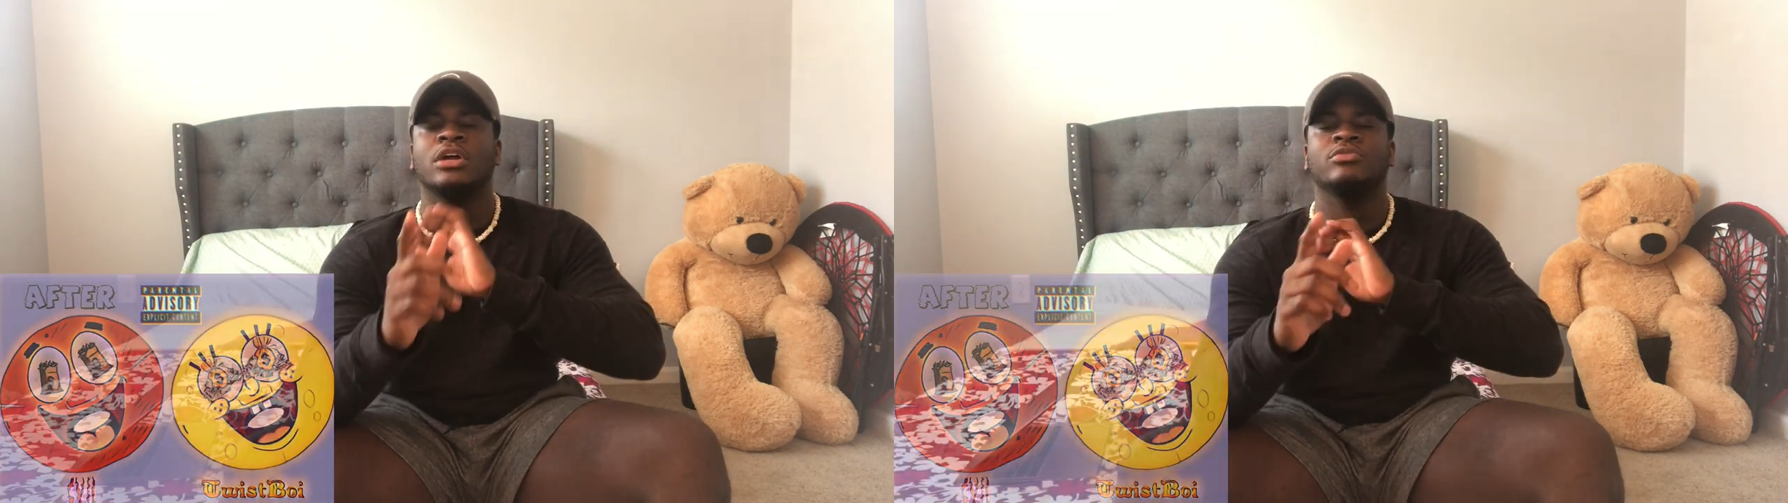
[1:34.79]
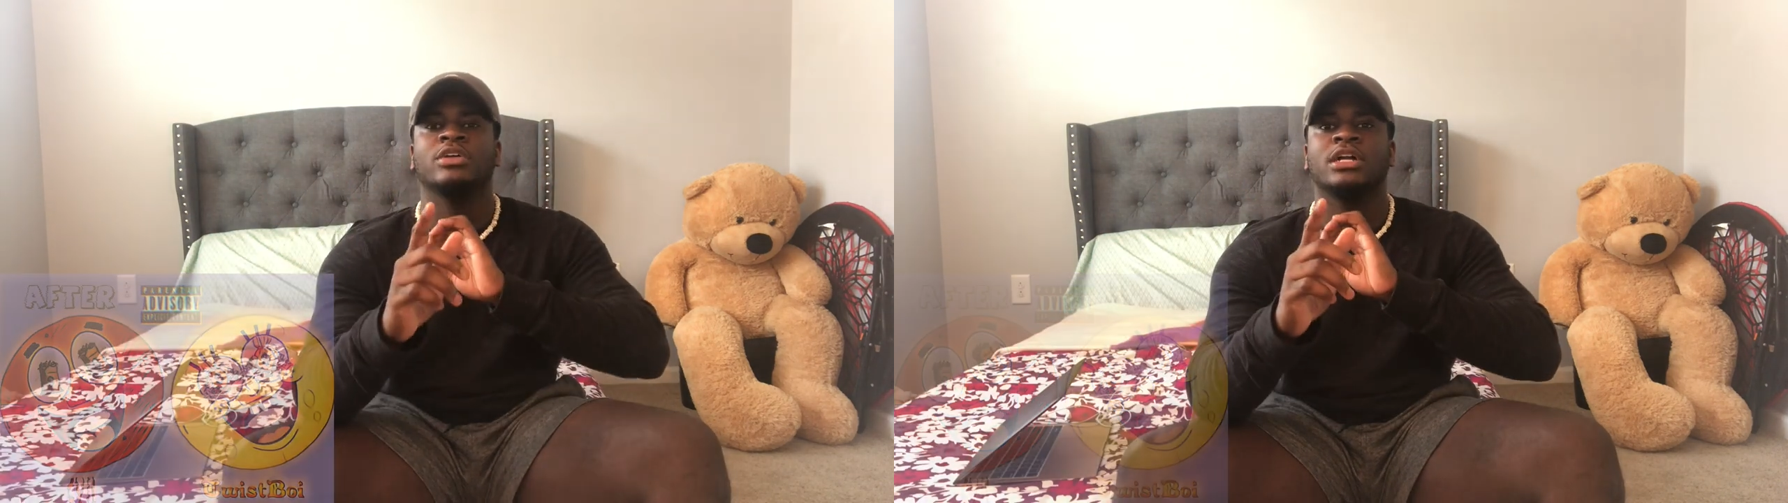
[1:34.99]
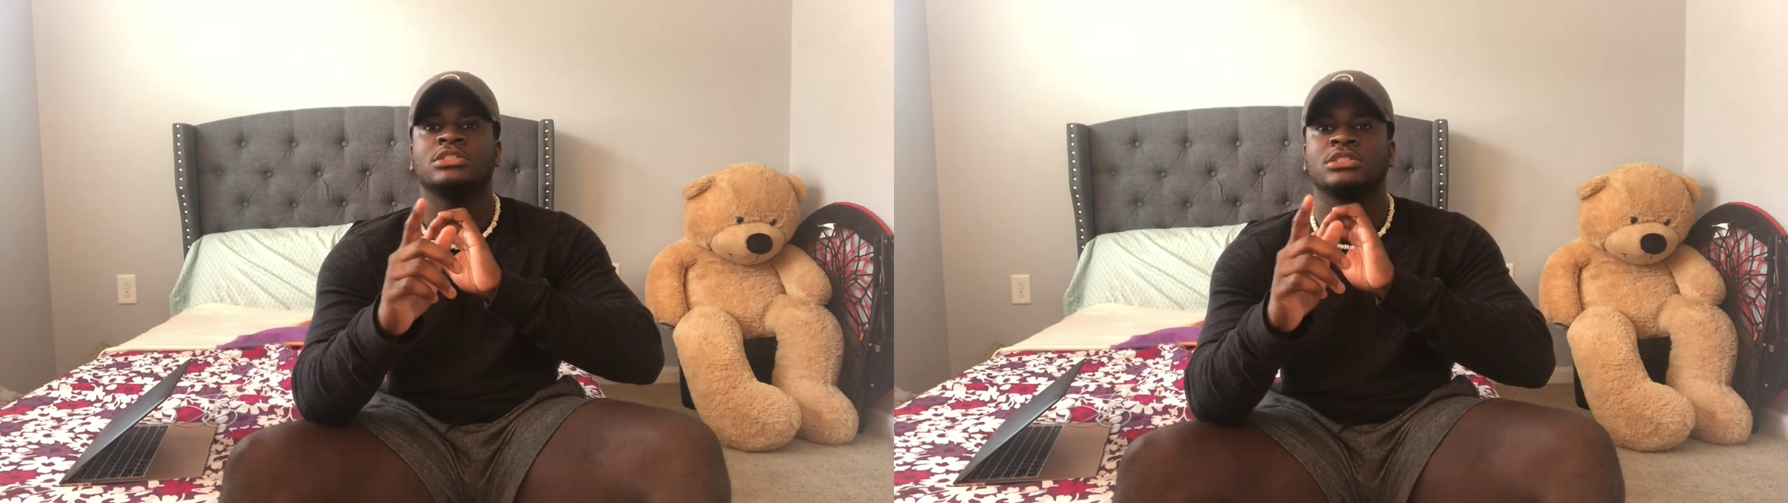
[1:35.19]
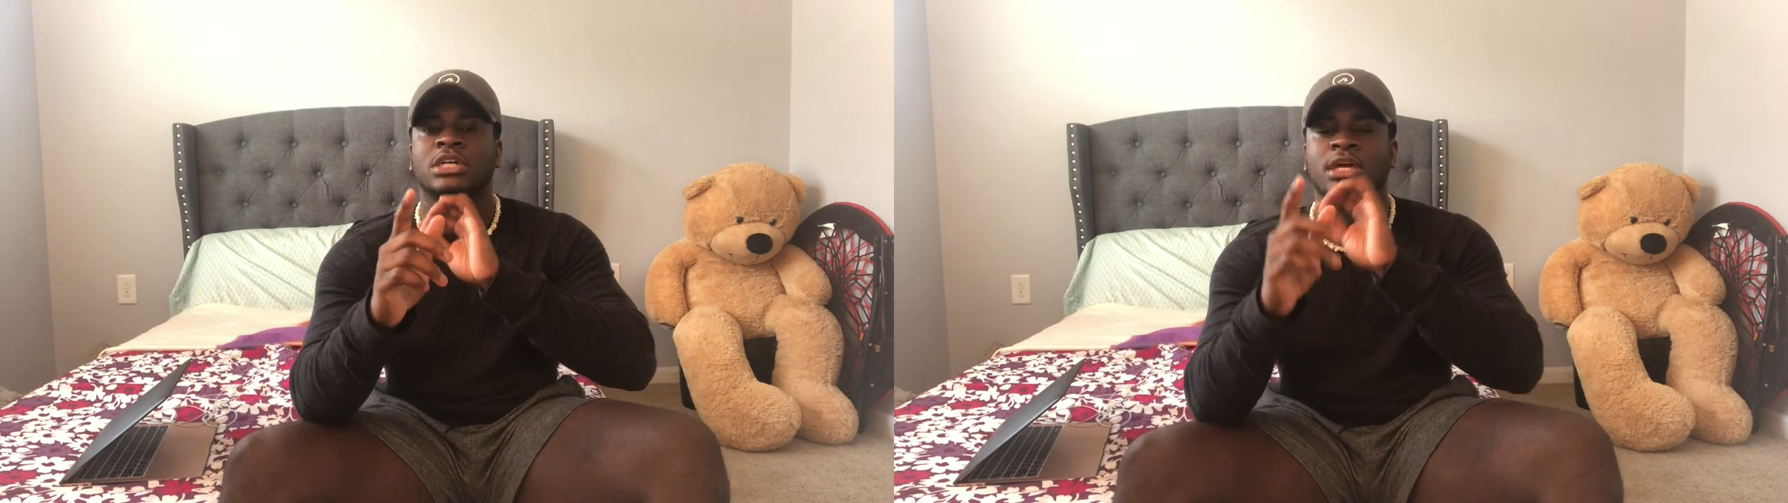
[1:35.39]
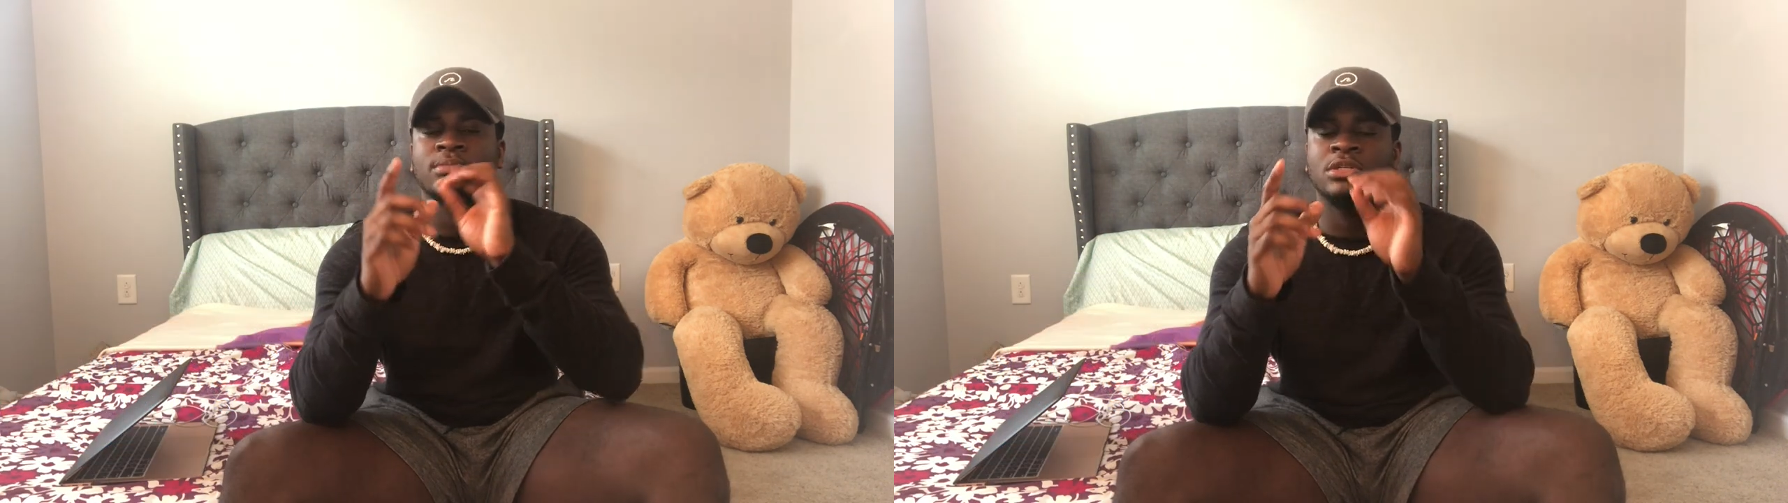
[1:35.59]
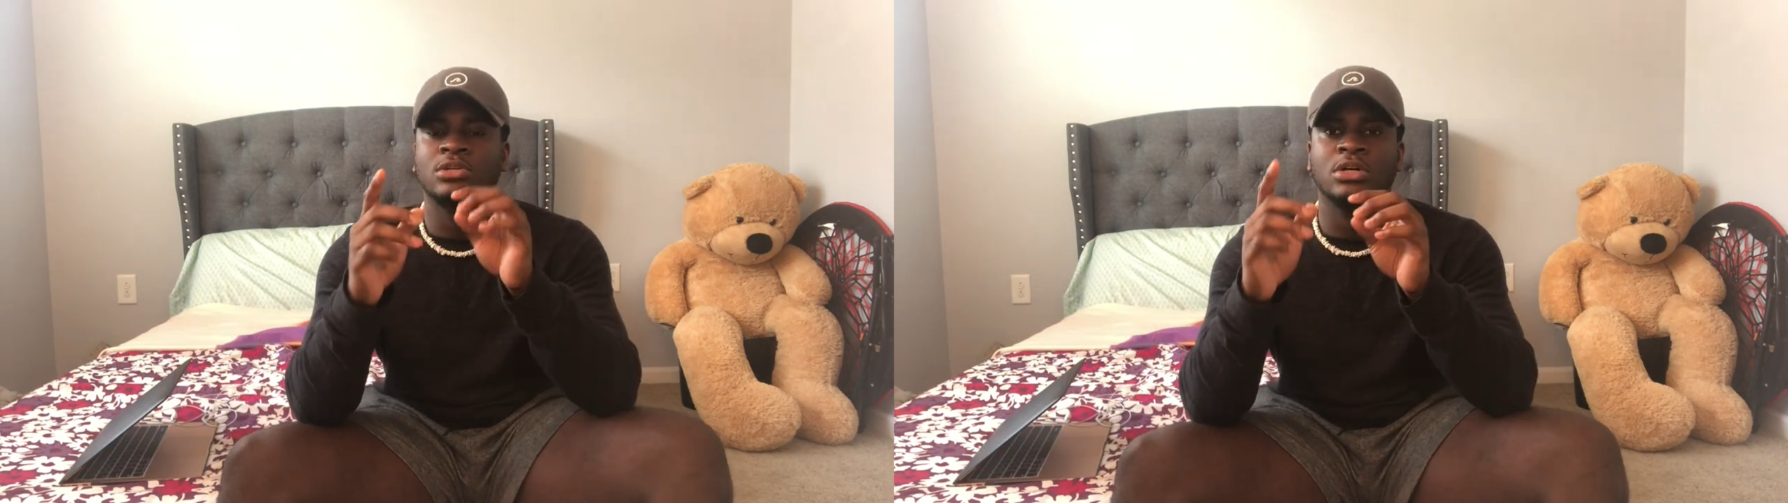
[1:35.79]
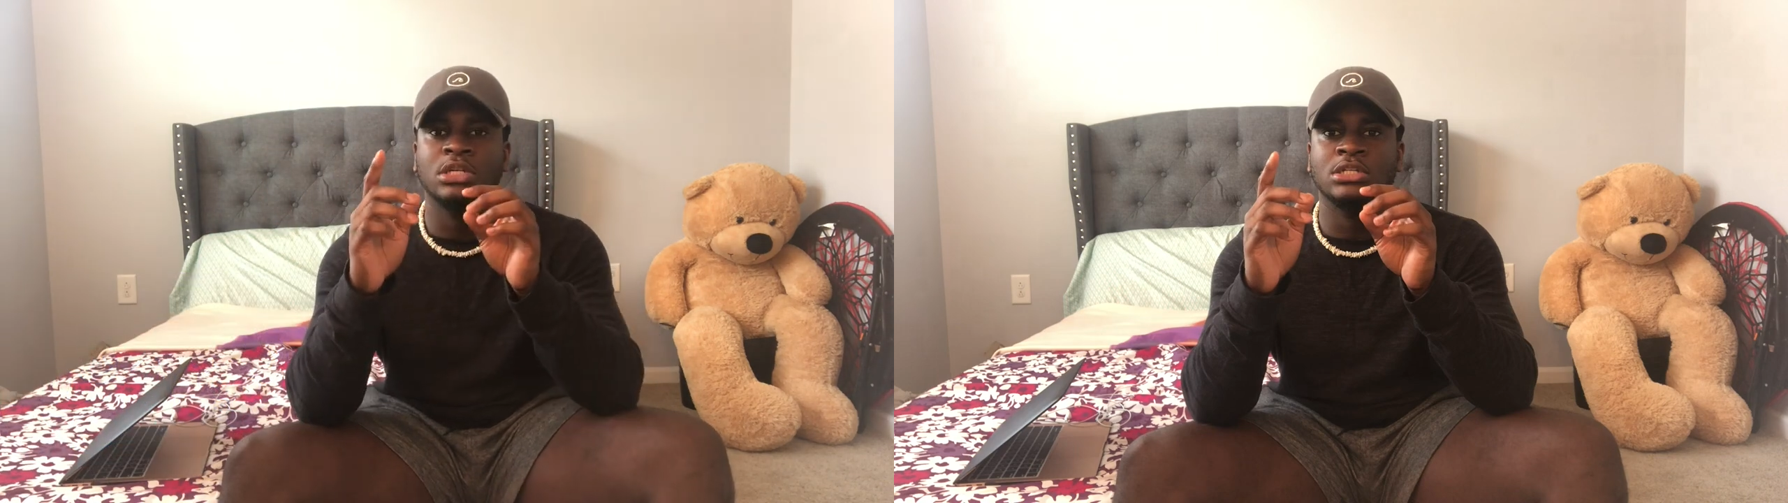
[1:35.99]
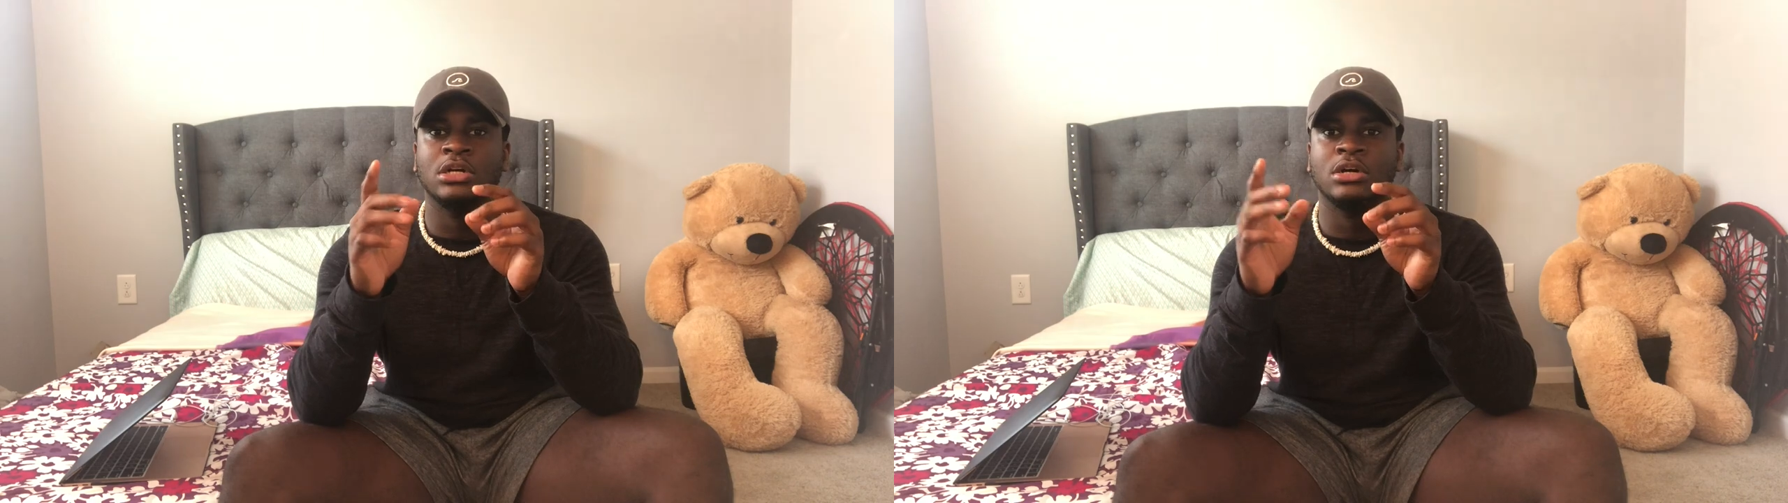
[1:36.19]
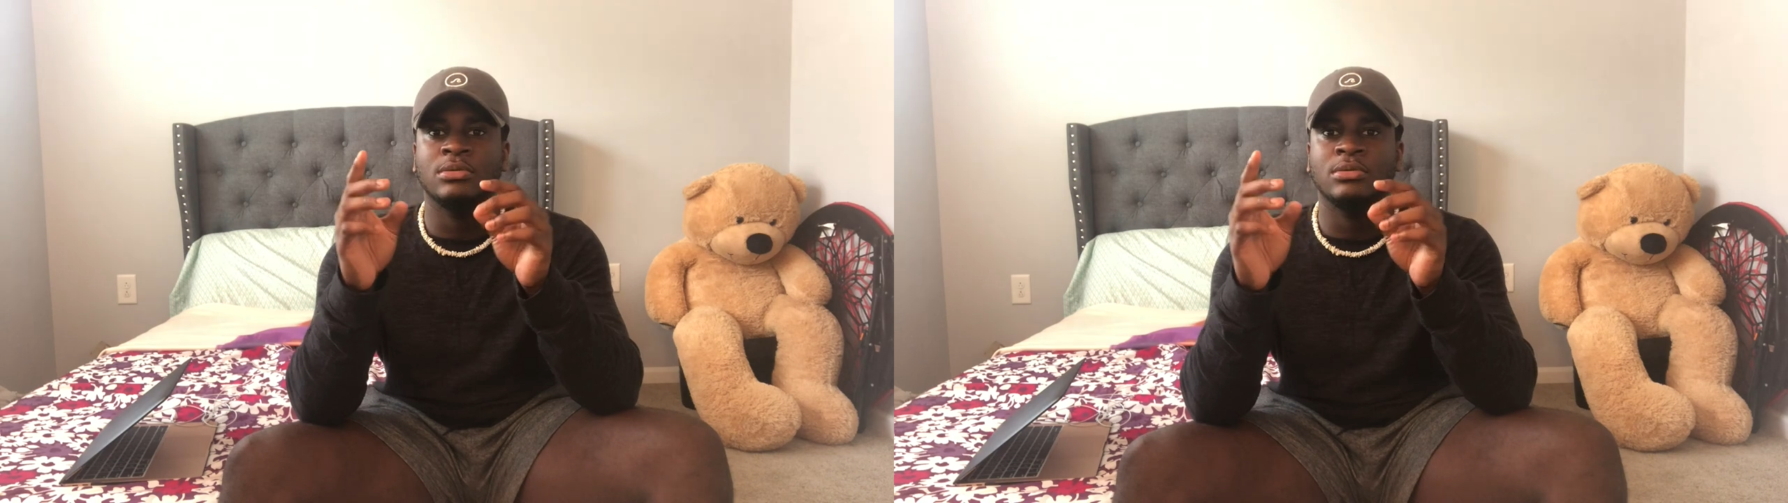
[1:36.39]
ahead and react to that. I mean, go ahead and